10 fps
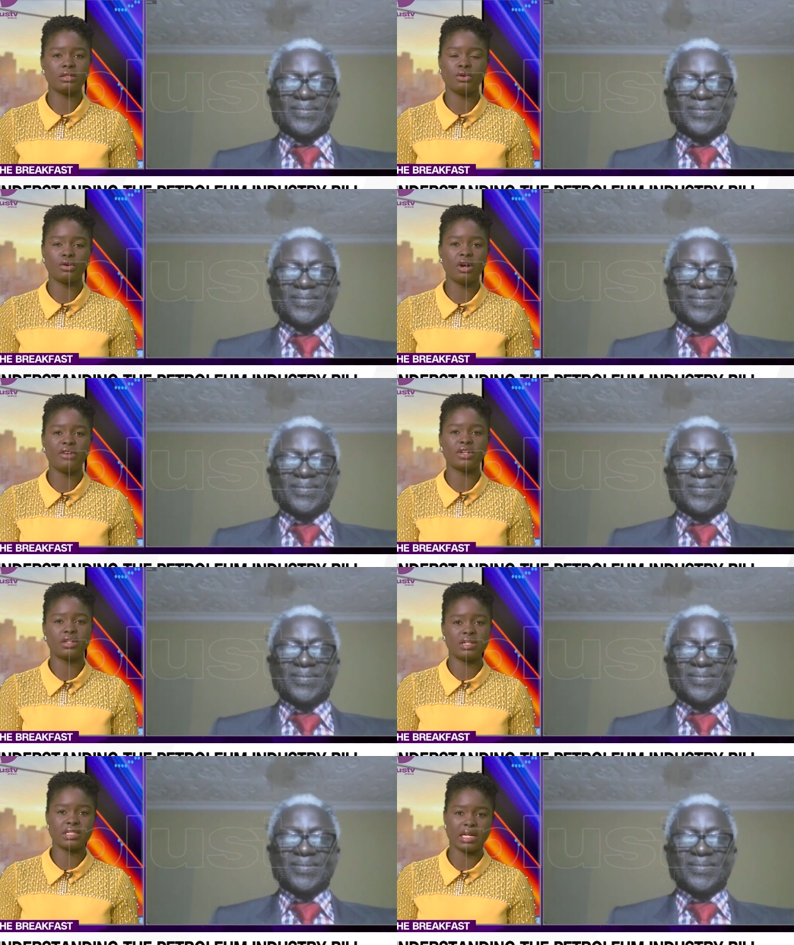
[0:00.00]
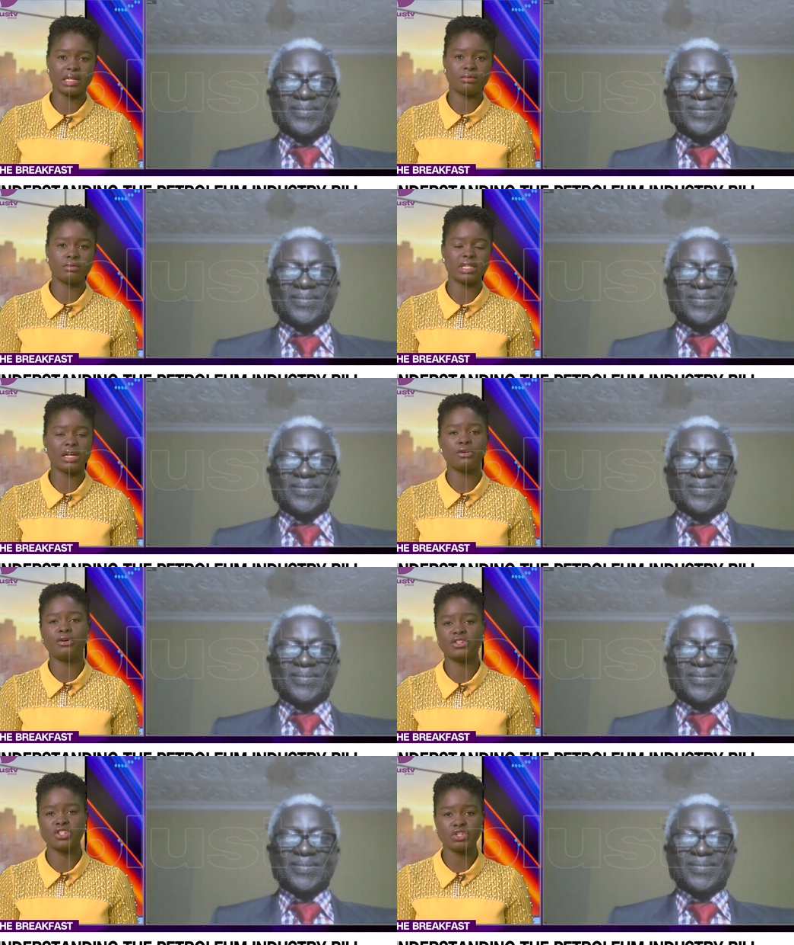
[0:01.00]
Speaker 1: you know governors and
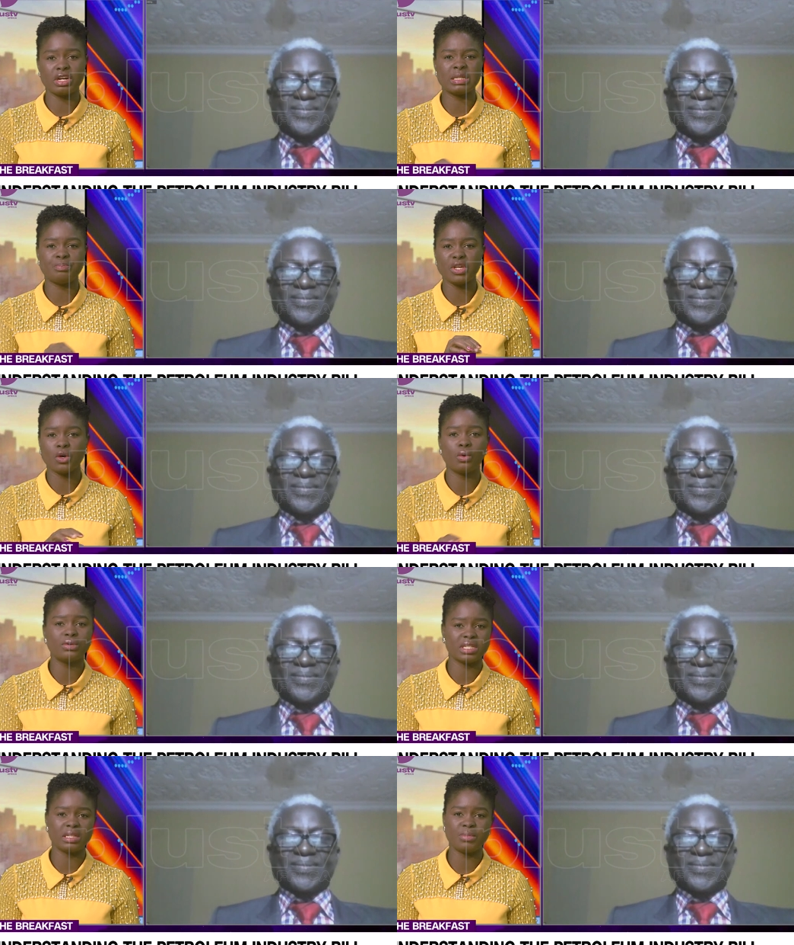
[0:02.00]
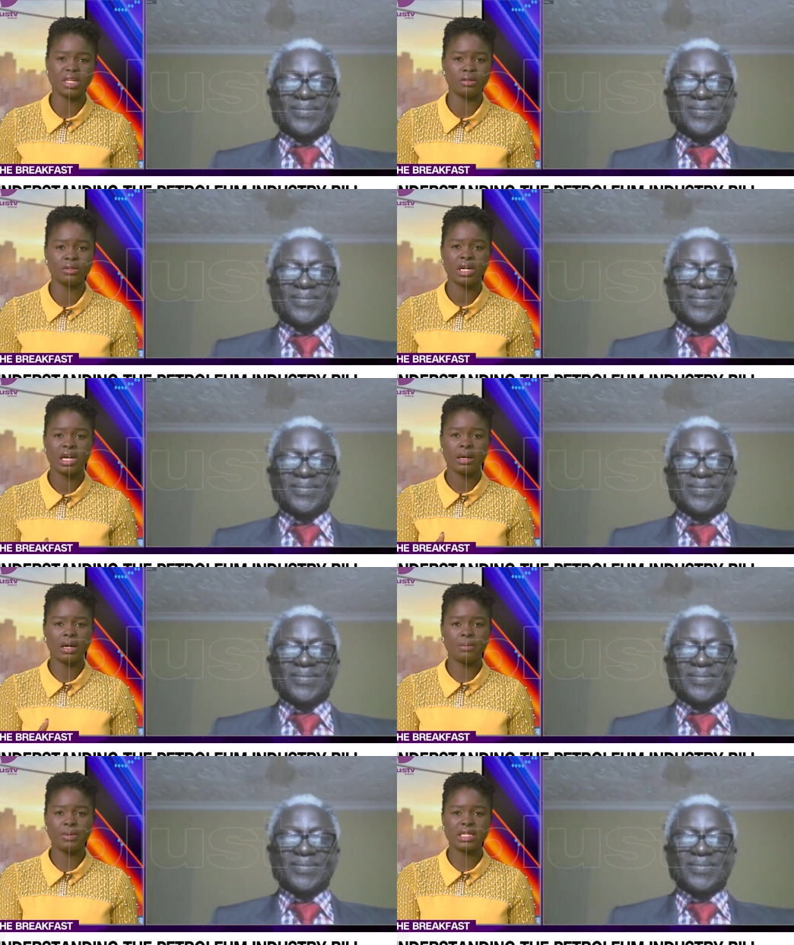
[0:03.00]
stakeholders just trying to pick holes in the bill
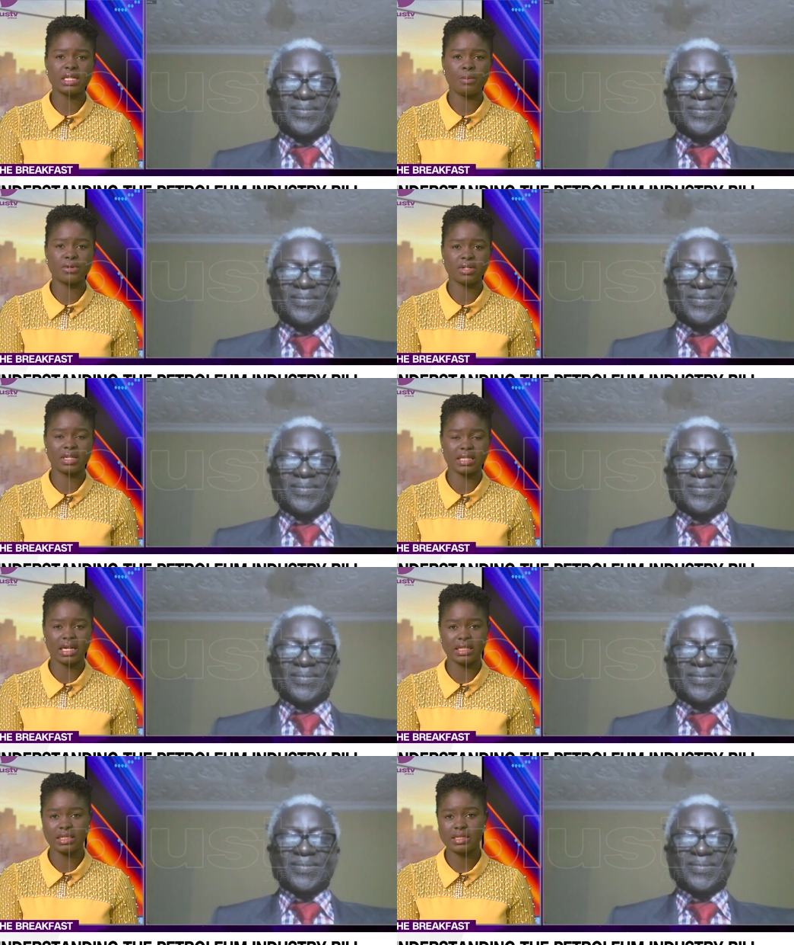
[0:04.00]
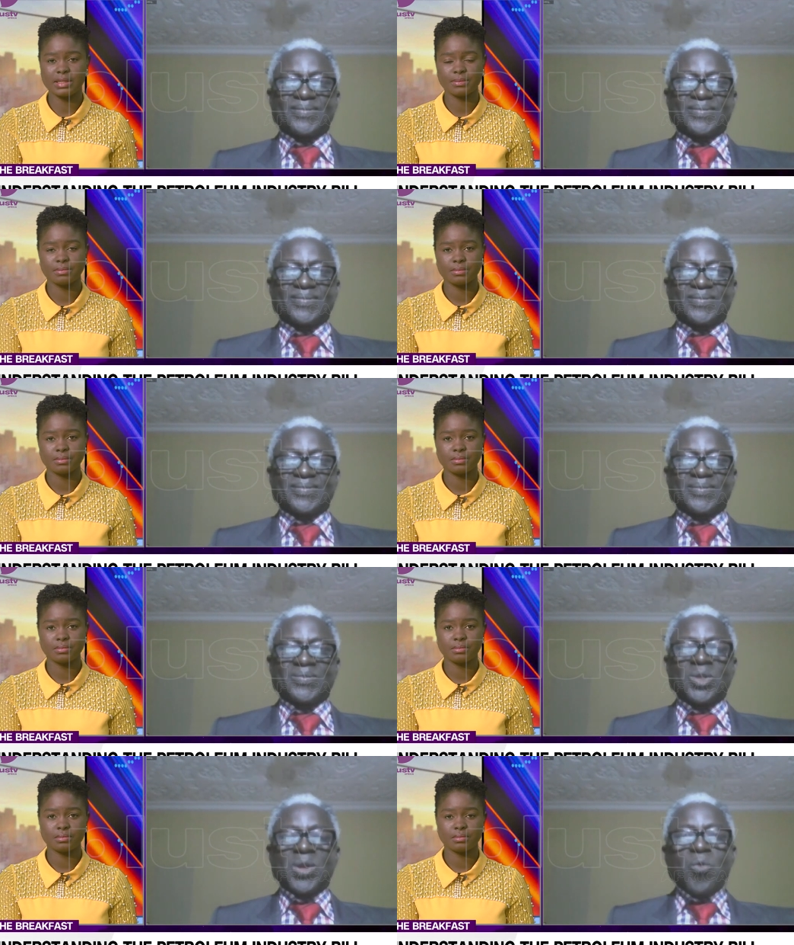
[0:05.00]
uh, please help us understand it
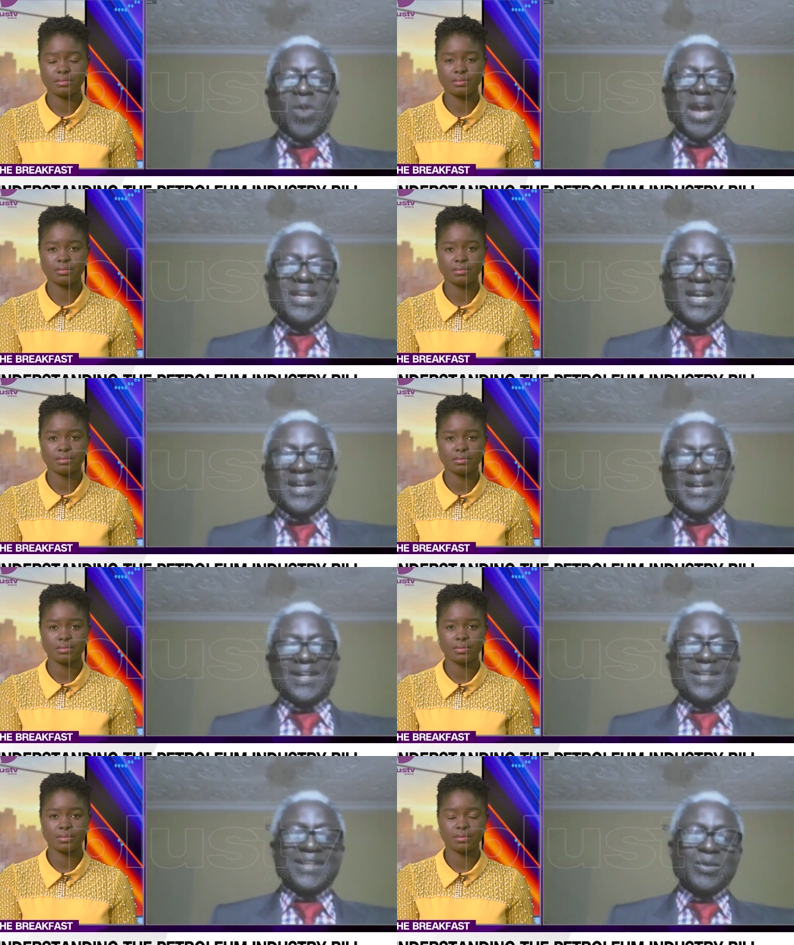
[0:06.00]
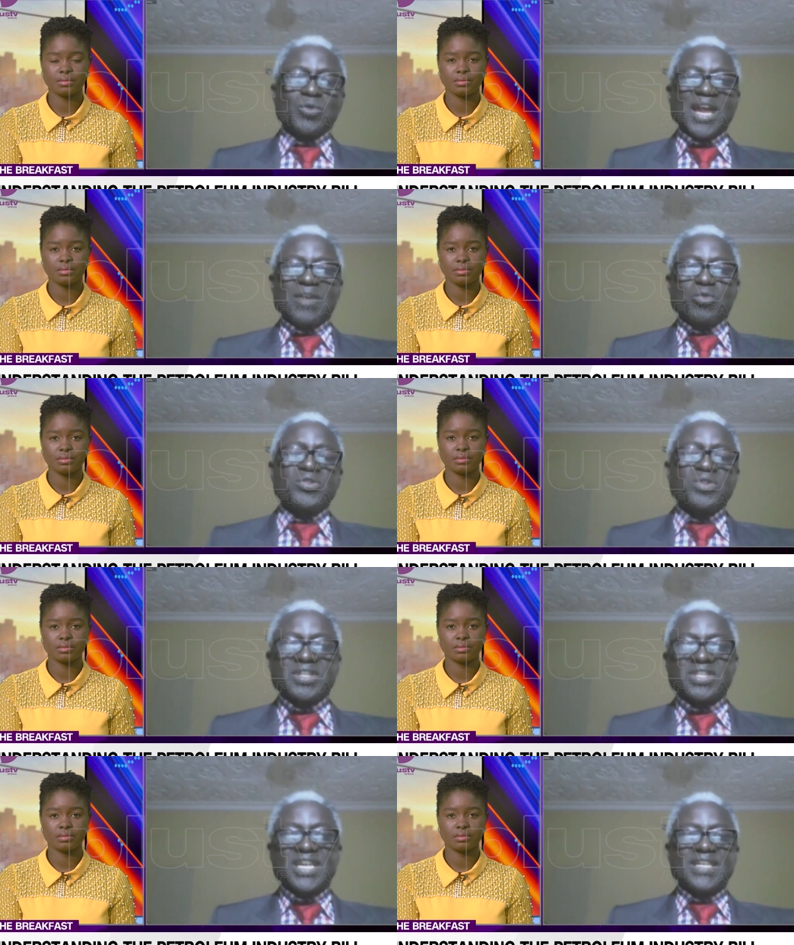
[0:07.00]
Speaker 2: well uh, like what you are
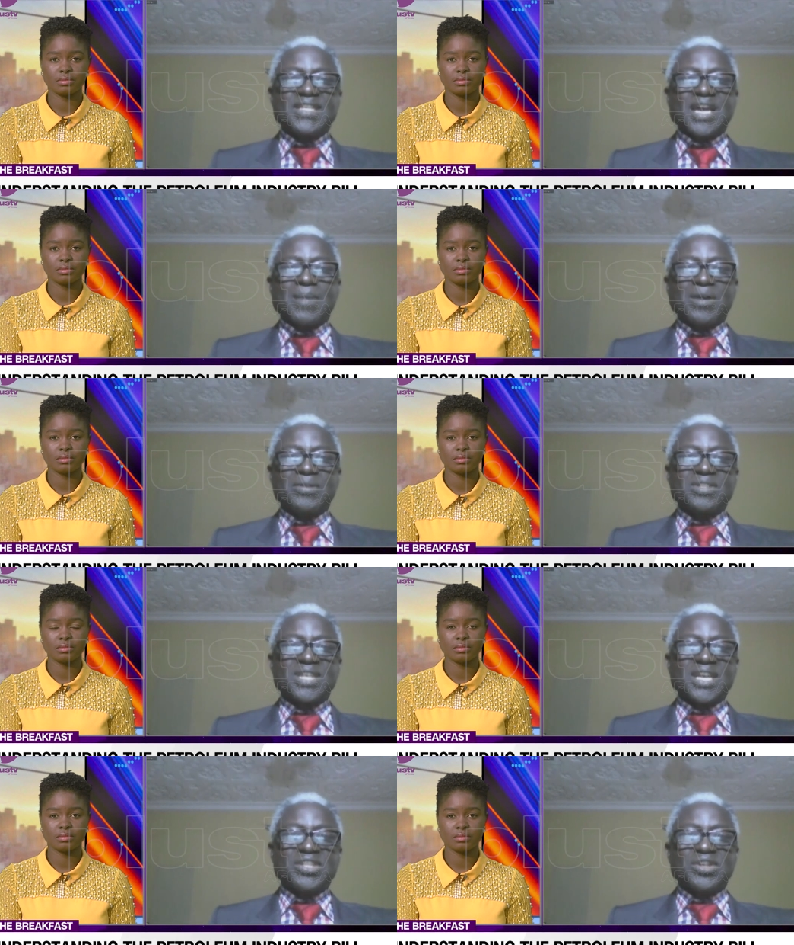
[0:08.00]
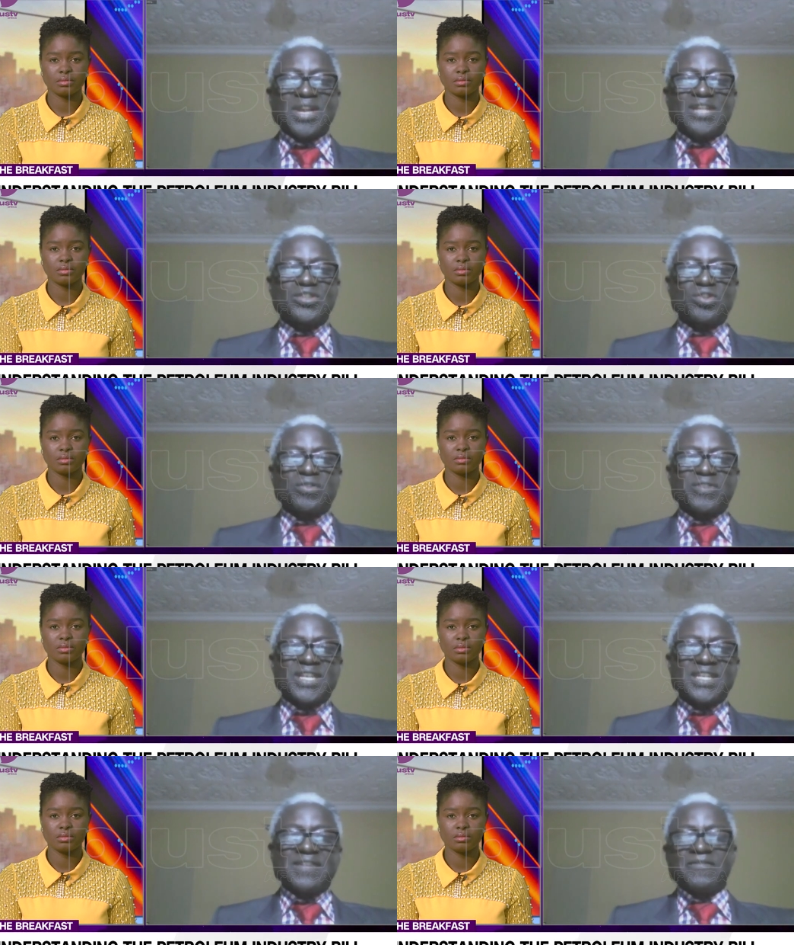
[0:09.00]
saying about national sovereign
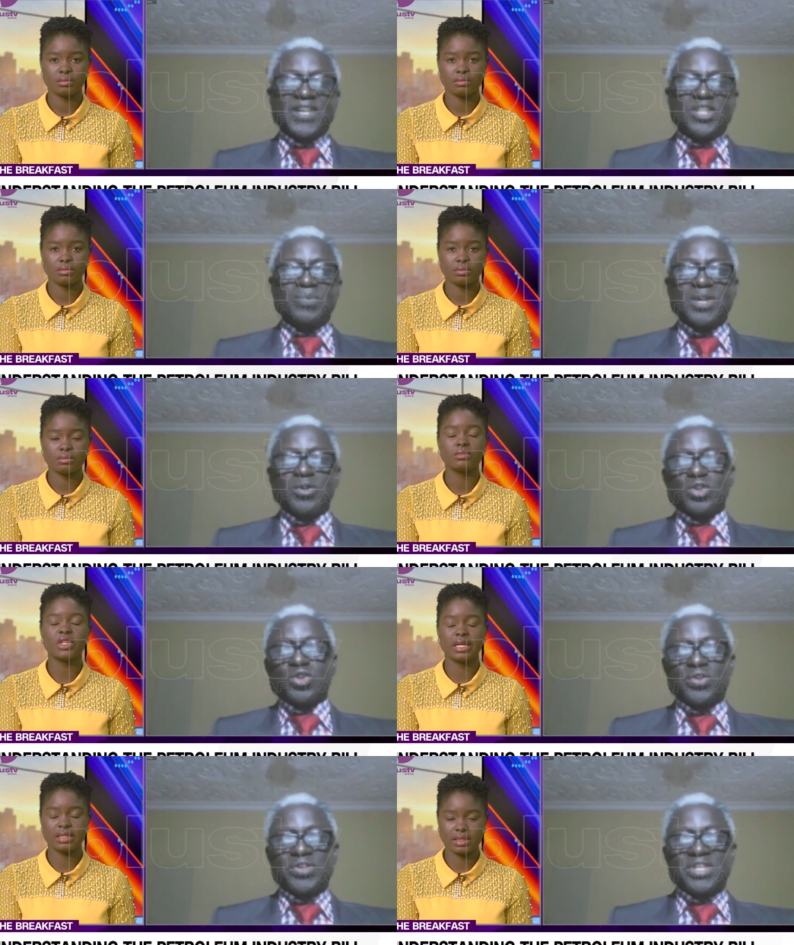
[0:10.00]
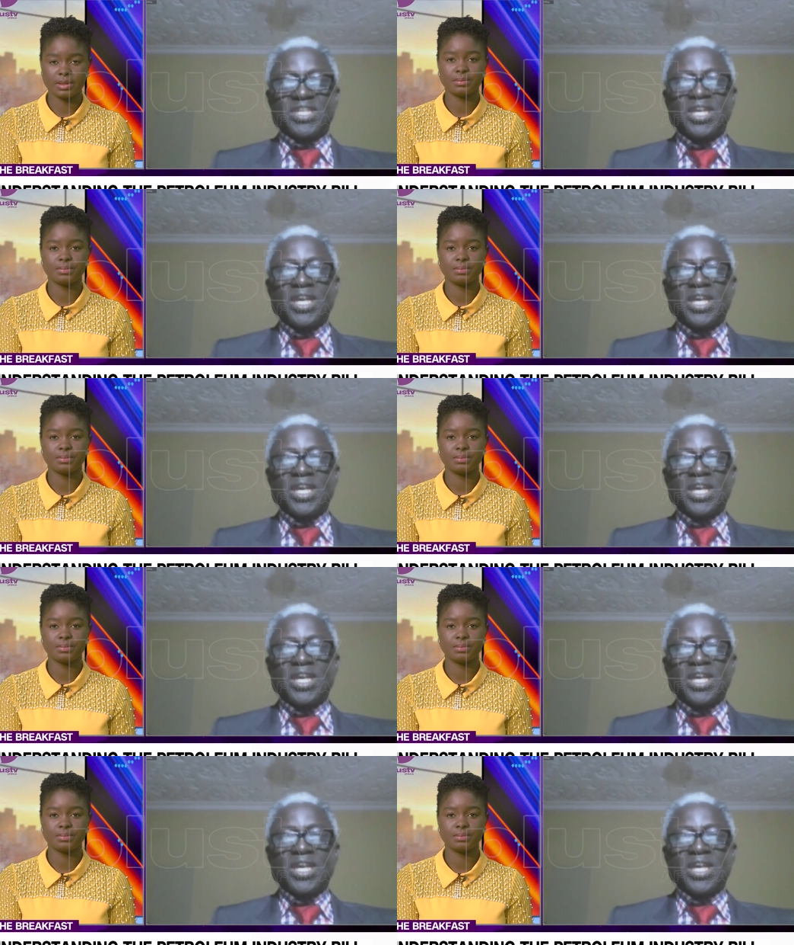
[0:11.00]
investment authority yes